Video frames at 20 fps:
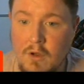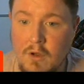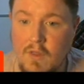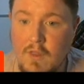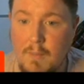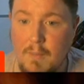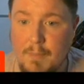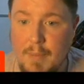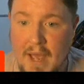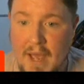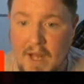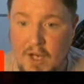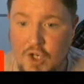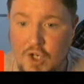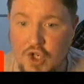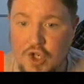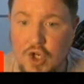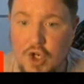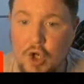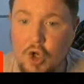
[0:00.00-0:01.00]
The
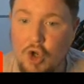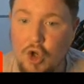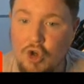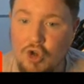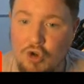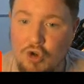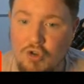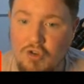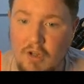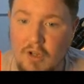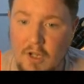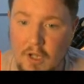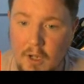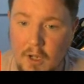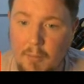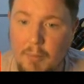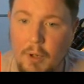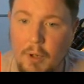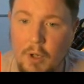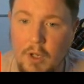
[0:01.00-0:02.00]
bench could use a little
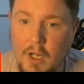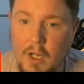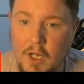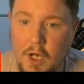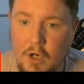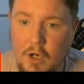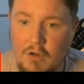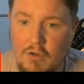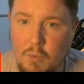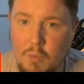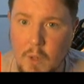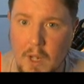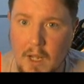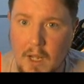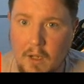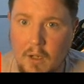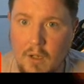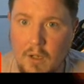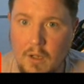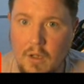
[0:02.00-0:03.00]
bulking out as
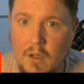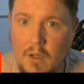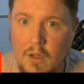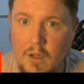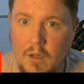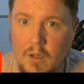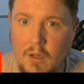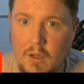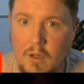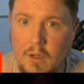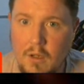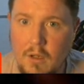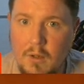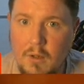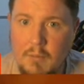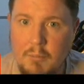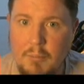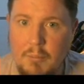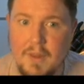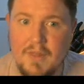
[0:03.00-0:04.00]
well.
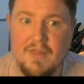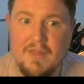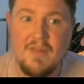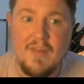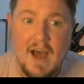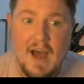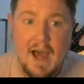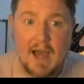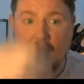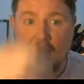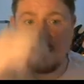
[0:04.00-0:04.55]
But that